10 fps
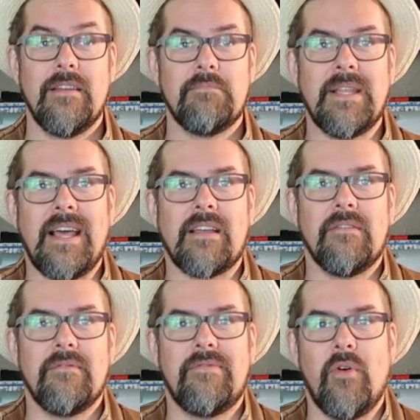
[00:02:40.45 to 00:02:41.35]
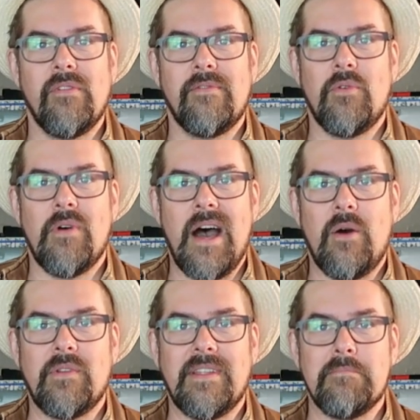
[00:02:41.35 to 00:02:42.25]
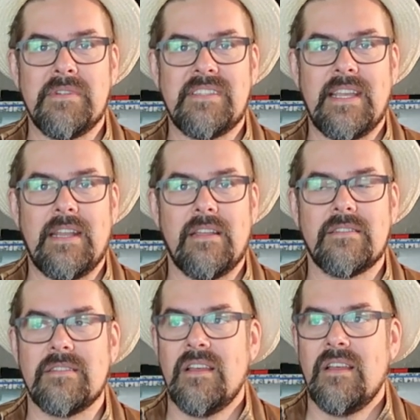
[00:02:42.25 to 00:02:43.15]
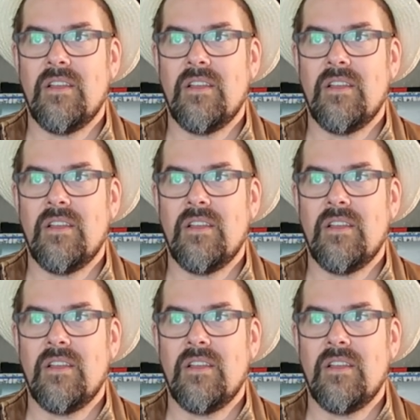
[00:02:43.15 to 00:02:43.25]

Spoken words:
But like Volvo, Audi, Mercedes,